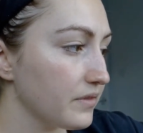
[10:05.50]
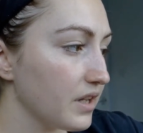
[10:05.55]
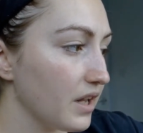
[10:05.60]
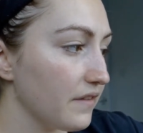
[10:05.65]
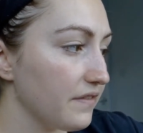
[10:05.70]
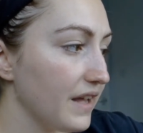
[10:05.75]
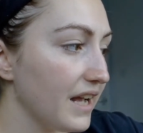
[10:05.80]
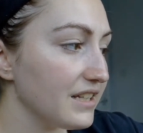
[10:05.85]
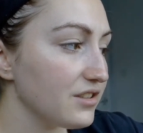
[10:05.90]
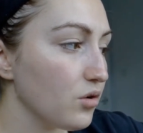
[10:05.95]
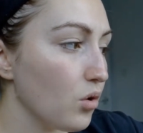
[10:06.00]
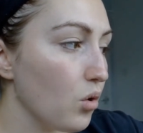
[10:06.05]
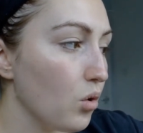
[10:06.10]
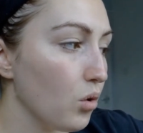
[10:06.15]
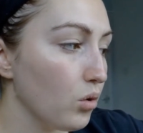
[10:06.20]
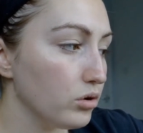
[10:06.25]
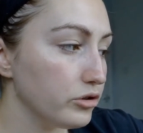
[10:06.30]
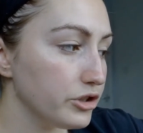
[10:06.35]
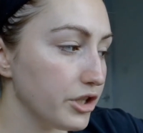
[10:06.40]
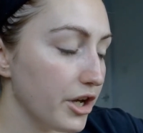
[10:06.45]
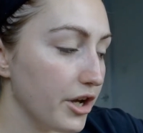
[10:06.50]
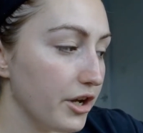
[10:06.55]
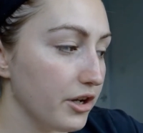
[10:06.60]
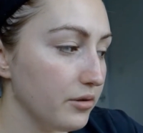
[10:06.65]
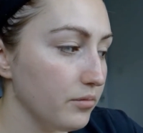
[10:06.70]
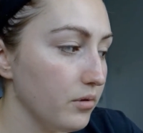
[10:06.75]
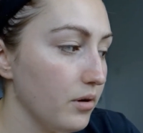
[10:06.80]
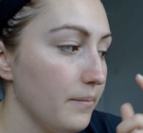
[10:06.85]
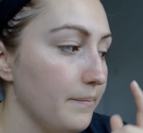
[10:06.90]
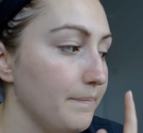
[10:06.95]
That's
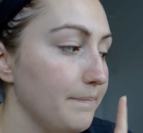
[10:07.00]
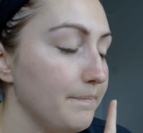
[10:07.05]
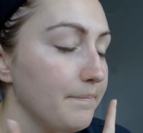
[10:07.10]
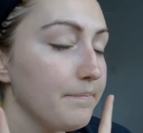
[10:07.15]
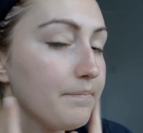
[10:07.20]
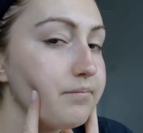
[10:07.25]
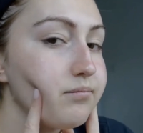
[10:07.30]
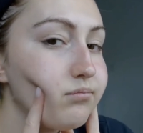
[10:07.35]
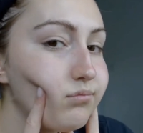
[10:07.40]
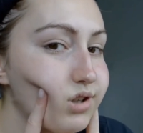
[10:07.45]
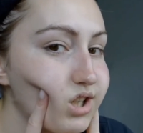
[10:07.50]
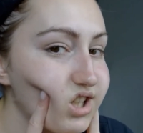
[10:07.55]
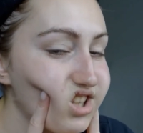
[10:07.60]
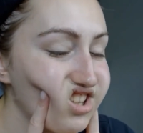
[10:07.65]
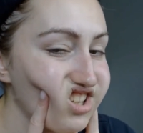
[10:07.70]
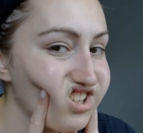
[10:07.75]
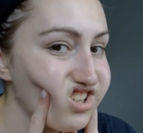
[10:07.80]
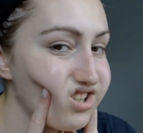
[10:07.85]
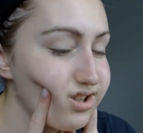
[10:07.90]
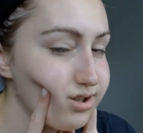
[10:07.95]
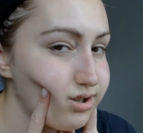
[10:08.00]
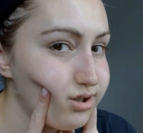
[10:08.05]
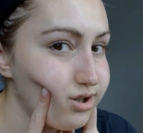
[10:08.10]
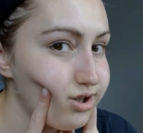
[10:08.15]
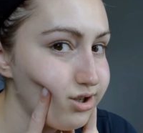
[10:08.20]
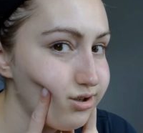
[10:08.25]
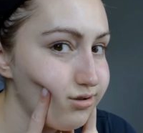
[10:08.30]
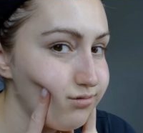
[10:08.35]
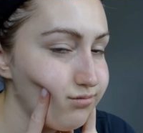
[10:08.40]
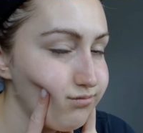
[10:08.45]
also, I think it's
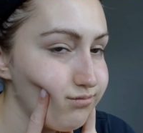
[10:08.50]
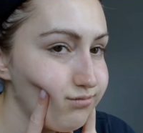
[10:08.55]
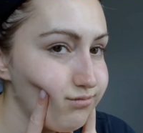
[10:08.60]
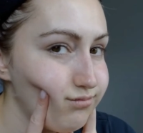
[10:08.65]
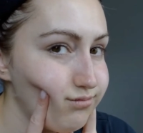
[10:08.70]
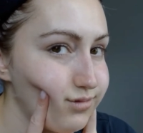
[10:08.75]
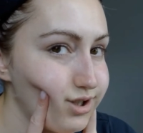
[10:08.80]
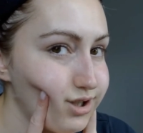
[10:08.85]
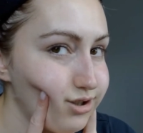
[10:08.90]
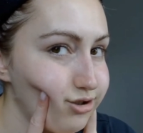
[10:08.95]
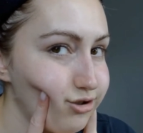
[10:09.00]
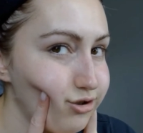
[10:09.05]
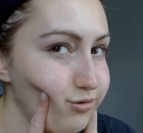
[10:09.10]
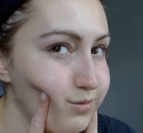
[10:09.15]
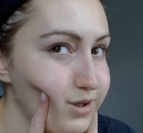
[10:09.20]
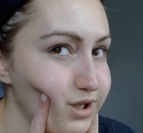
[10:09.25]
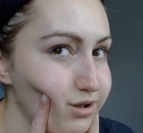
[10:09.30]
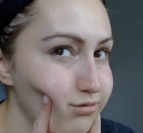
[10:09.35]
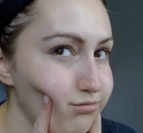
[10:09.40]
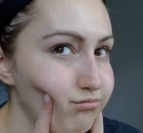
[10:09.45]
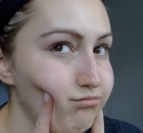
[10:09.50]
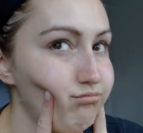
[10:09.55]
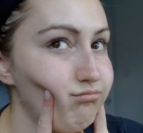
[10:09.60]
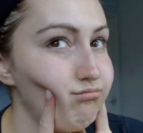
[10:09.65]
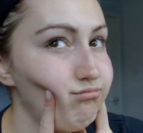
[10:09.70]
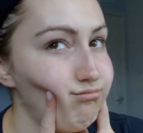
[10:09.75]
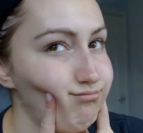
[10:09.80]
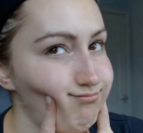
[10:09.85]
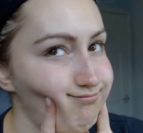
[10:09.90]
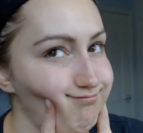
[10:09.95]
200ml
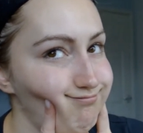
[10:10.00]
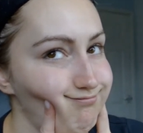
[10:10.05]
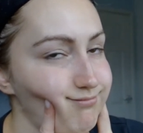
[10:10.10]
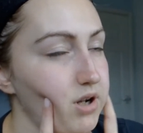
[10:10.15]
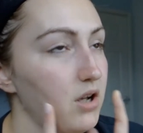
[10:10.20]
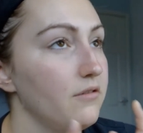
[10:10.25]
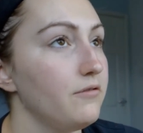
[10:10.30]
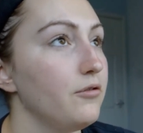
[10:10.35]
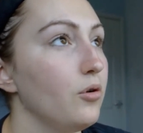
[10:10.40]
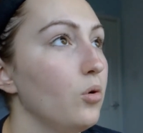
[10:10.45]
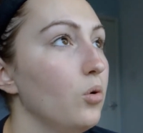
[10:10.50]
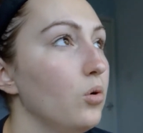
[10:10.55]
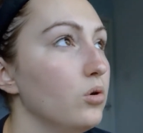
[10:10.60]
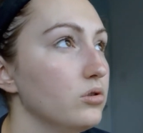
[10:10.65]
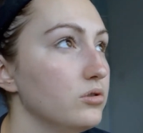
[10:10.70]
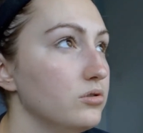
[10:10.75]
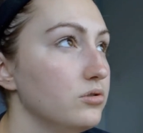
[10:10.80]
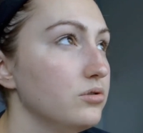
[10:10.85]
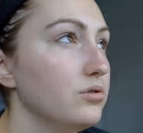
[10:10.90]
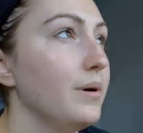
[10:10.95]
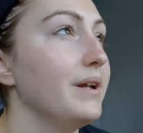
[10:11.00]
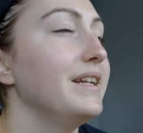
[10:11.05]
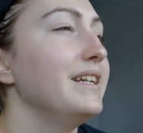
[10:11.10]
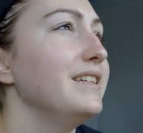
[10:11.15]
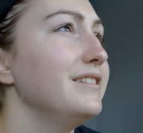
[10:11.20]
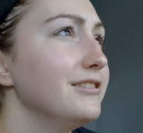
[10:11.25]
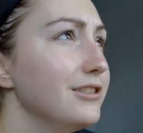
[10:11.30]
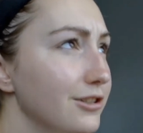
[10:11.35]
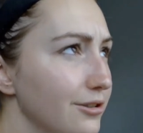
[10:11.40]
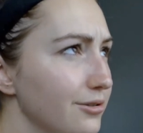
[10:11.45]
for
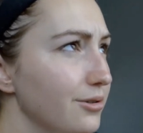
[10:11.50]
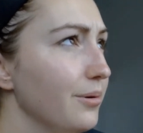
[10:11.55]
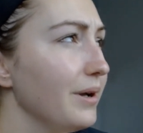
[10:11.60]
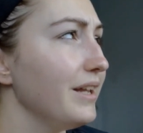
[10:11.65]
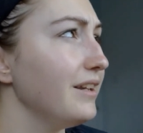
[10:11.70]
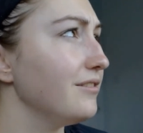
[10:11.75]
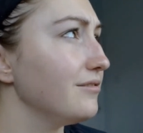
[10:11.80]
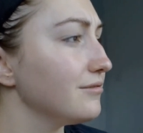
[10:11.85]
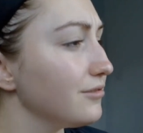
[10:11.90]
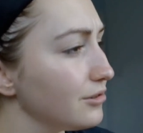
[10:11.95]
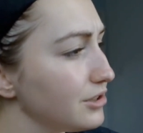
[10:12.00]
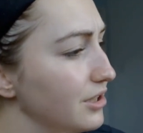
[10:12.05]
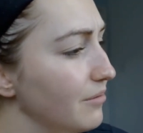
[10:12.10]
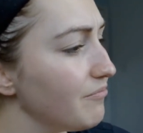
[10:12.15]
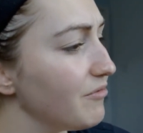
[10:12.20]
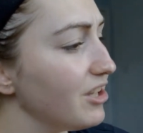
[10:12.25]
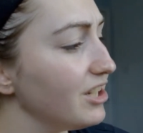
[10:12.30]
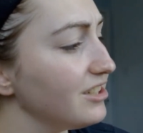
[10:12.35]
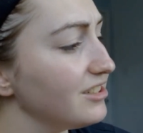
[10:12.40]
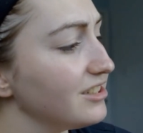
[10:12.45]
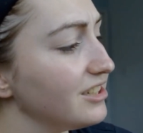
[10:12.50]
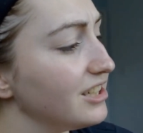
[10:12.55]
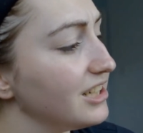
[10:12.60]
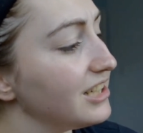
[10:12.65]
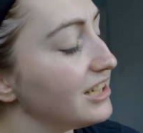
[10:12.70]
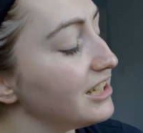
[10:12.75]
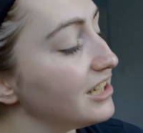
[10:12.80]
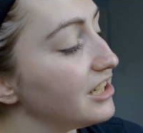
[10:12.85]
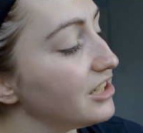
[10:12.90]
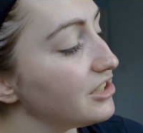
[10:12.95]
22 quid or something.
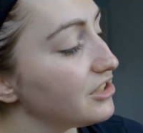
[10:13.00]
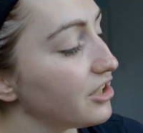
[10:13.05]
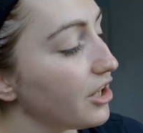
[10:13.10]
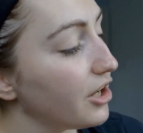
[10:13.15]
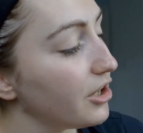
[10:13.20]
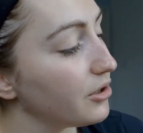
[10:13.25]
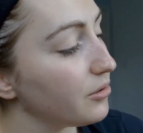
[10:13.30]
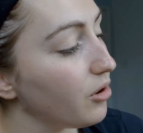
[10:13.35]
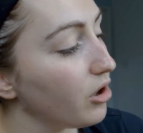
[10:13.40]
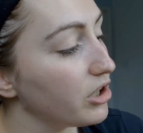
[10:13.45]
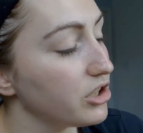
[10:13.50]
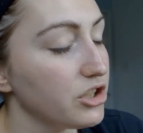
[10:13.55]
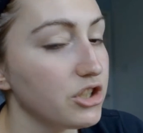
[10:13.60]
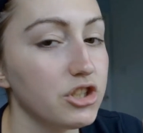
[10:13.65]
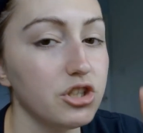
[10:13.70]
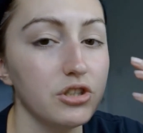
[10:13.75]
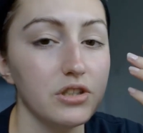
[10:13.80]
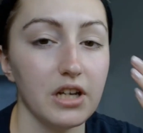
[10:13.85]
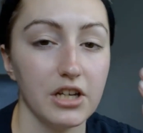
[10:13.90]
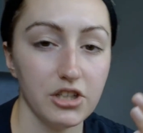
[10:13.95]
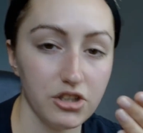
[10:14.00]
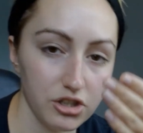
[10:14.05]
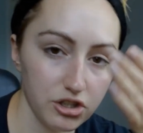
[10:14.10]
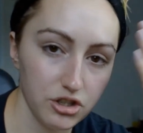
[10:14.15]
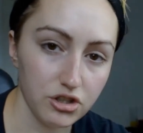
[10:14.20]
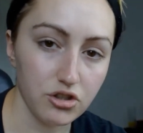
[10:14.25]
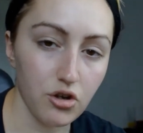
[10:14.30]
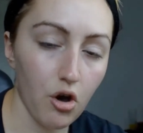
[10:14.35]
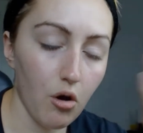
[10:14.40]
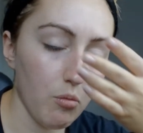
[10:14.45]
So I just use that. You just
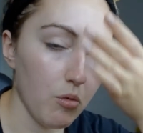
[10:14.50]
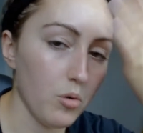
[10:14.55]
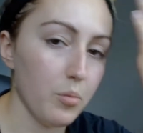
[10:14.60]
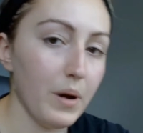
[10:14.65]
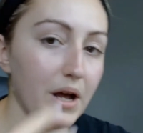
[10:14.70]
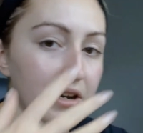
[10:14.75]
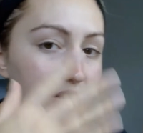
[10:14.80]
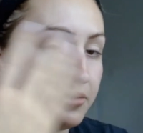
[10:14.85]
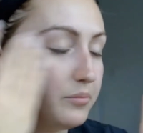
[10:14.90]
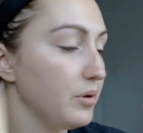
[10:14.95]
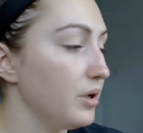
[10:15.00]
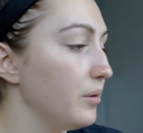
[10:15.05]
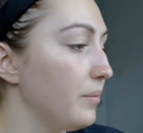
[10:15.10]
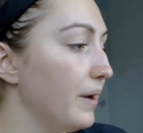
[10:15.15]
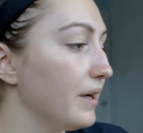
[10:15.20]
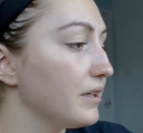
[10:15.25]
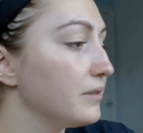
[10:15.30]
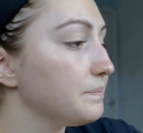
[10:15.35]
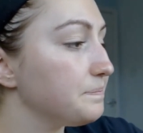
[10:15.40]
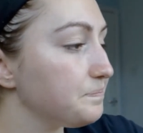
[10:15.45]
use cotton wool pad and you put it back.